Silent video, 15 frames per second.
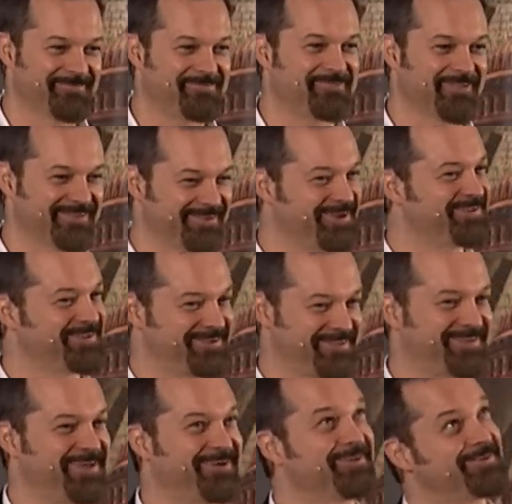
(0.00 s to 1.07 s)
The sun
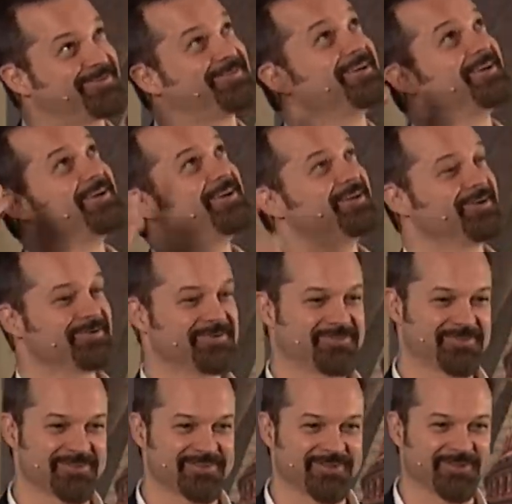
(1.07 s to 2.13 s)
still, you know,
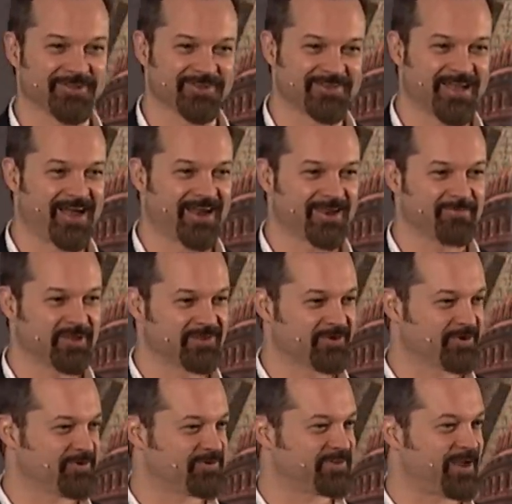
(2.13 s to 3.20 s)
stood still in the sky. That means the
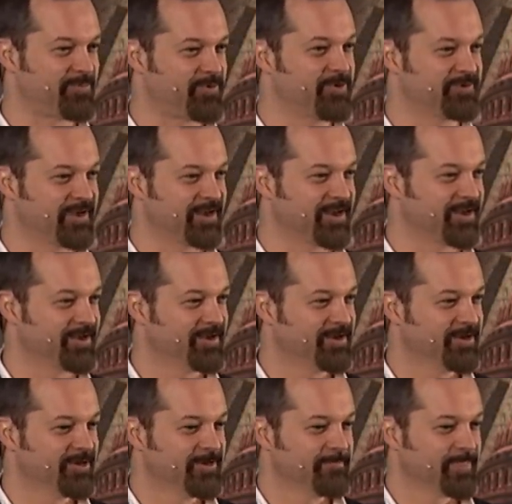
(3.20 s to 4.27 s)
earth stopped rotating.
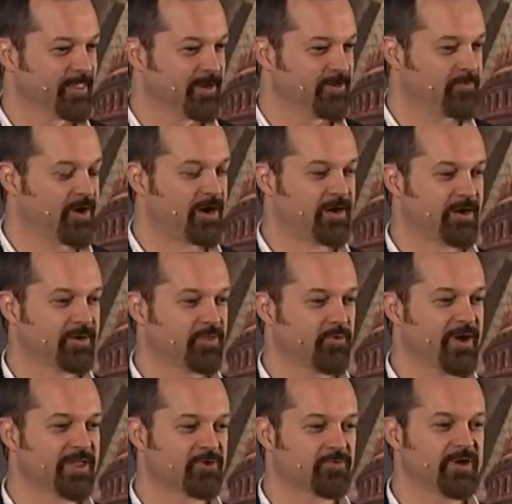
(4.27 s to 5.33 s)
Well, the
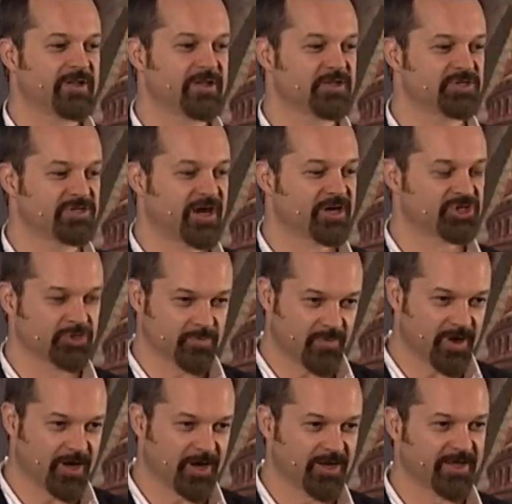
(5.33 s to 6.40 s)
way it's written in
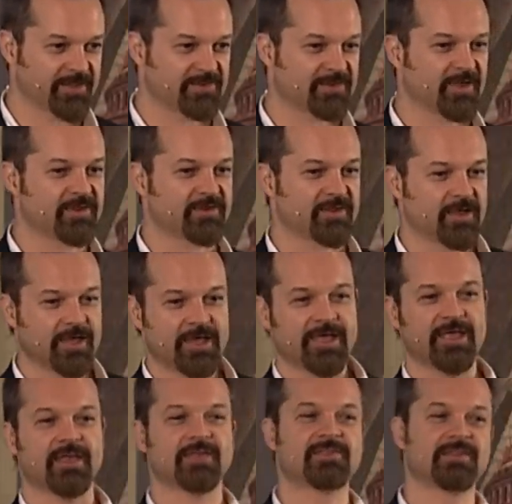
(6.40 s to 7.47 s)
Joshua, it says,
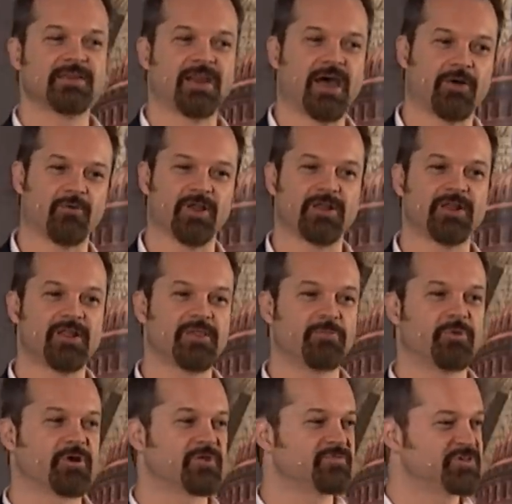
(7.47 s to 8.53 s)
is it not written in the
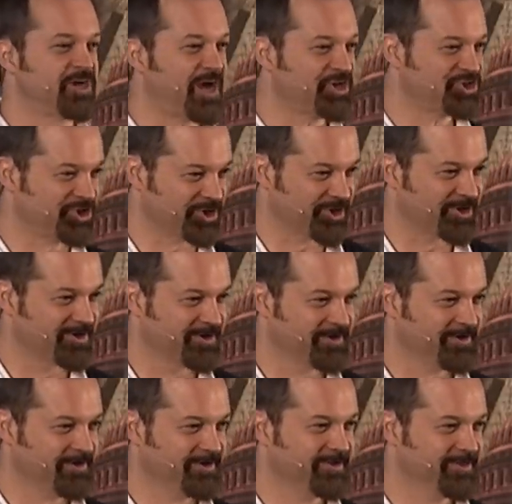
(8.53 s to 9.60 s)
Book of Jasher
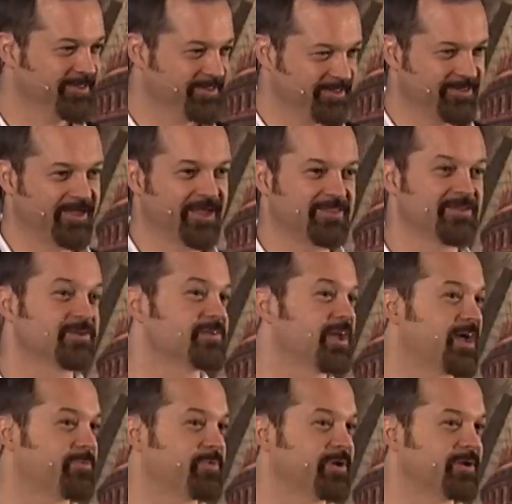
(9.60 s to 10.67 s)
that this
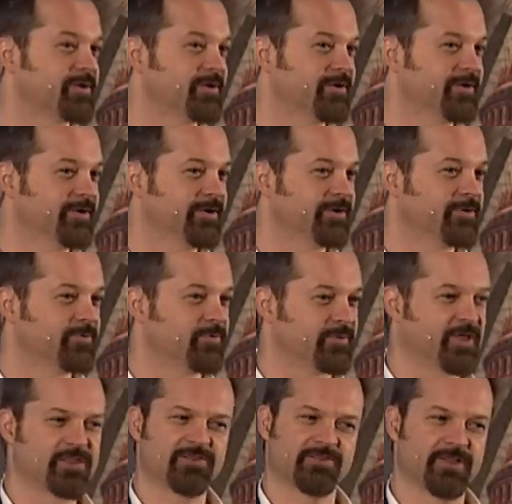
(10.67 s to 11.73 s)
happened? Well,
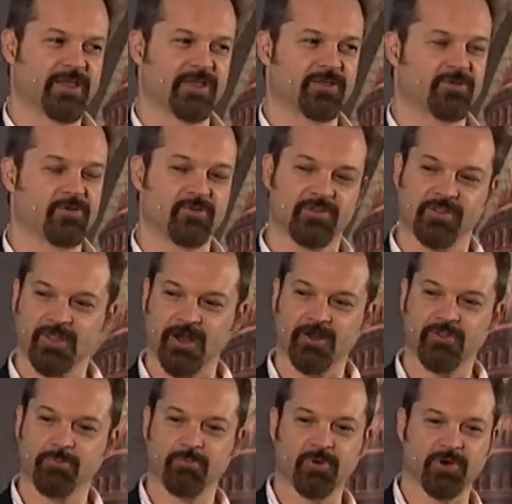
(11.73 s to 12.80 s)
that's like using that
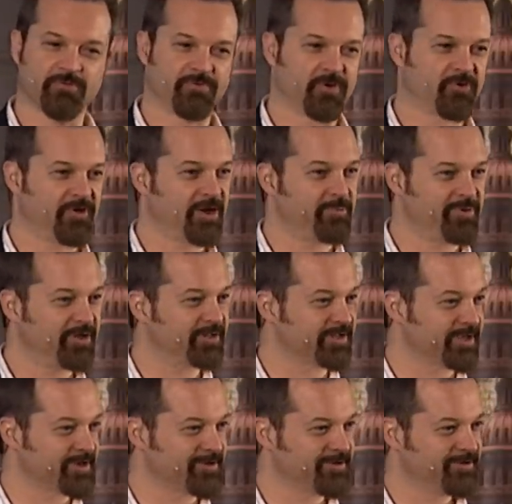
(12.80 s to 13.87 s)
other book for
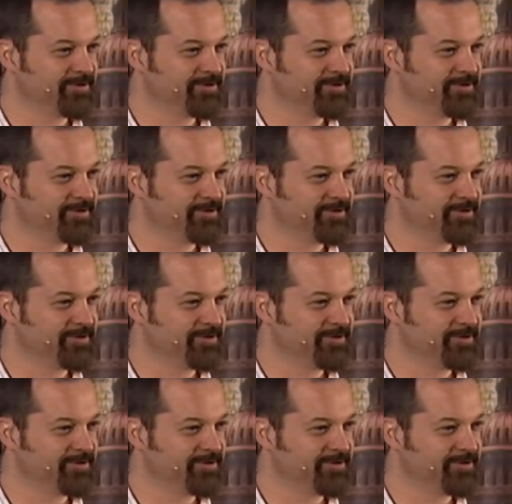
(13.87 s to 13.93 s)
credibility.